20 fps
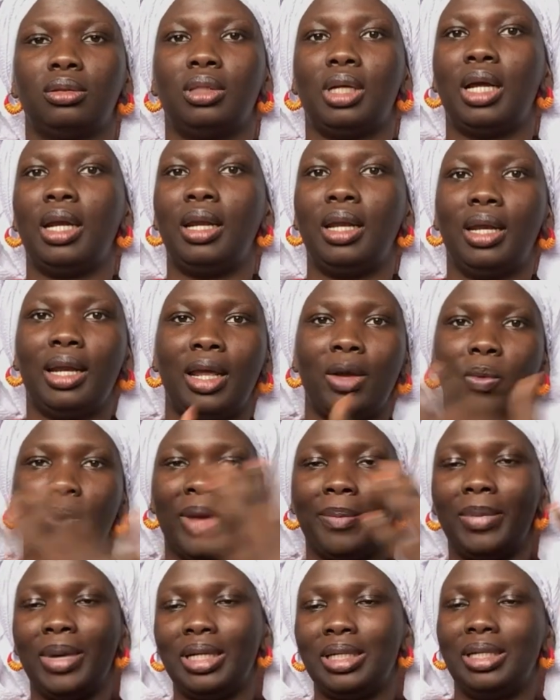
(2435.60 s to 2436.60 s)
and then I wipe
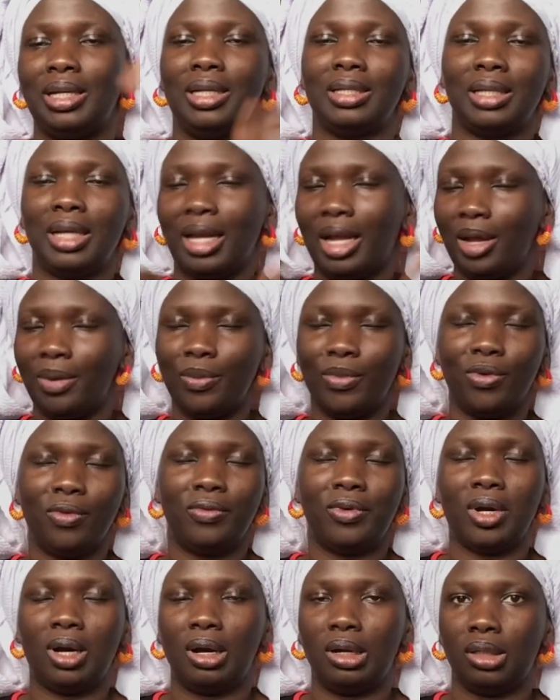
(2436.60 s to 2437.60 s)
my tears and I move
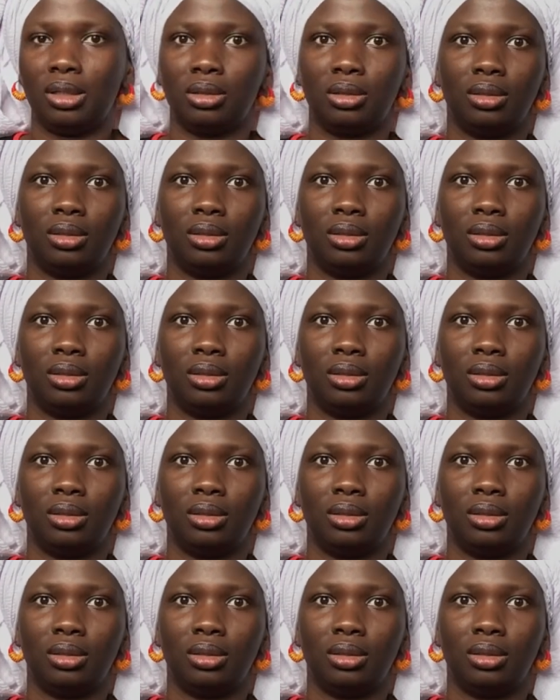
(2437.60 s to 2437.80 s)
on.